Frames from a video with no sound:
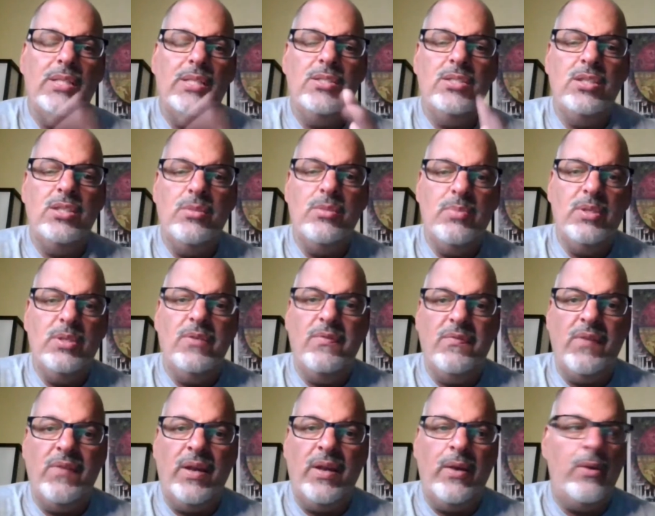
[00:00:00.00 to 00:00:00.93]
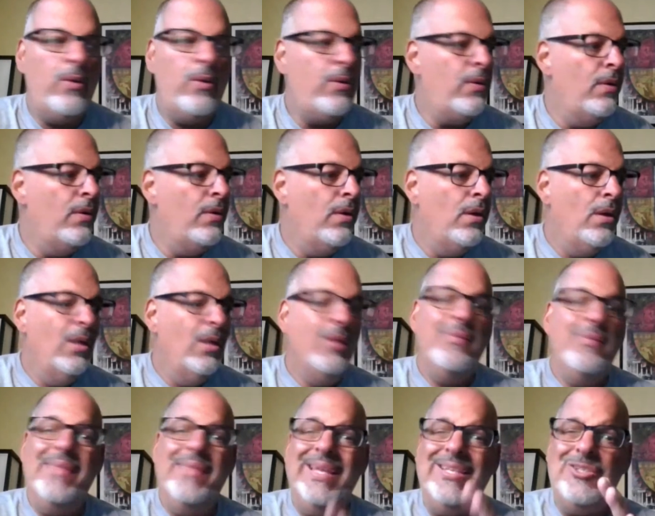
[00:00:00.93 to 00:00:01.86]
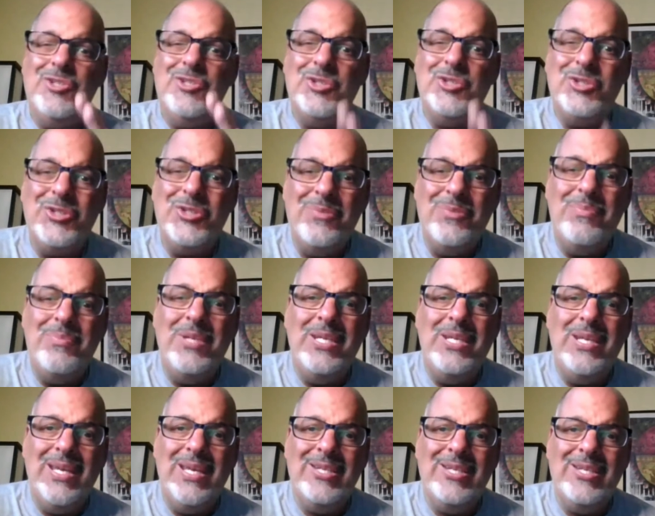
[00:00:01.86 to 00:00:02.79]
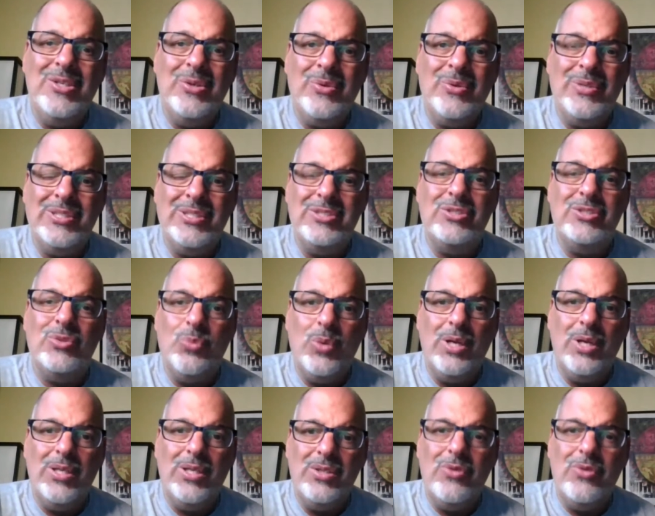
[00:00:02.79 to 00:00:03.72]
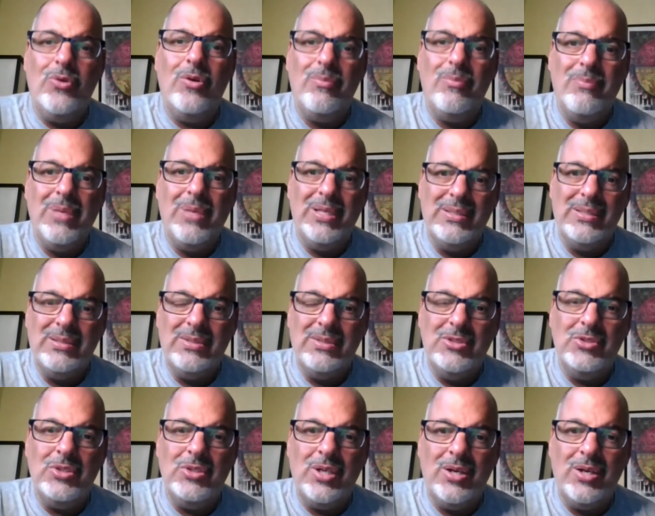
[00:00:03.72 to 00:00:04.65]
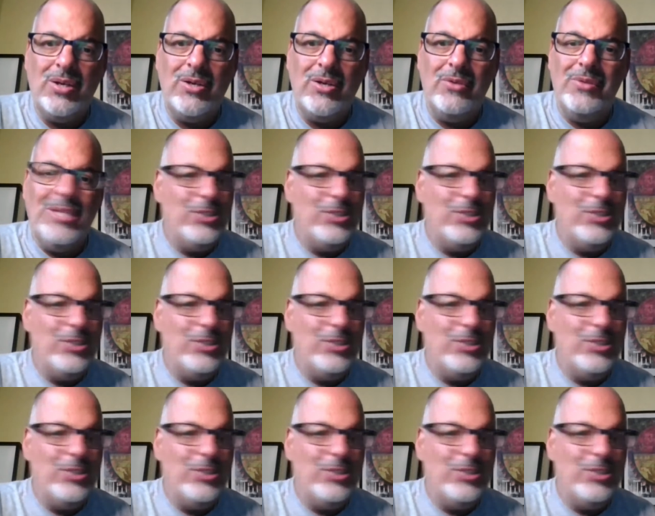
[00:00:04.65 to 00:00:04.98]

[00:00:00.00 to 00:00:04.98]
And to be fair, they should be ignorant to what your buttons are.